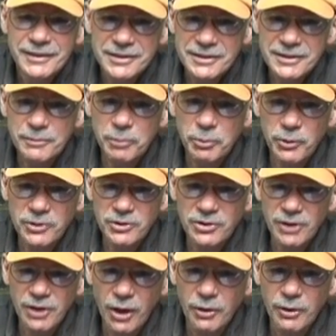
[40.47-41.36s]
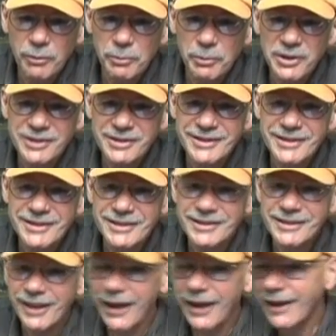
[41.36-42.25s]
Support your local
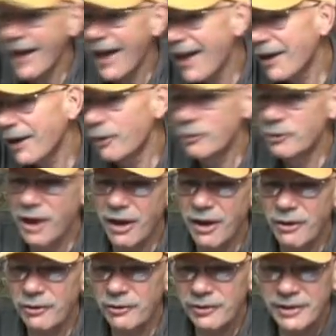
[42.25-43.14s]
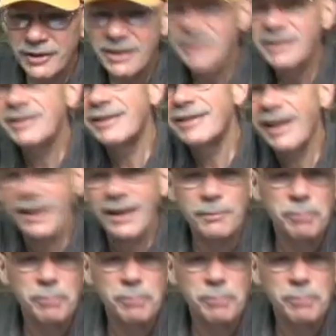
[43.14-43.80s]
businesses like, I don't know, City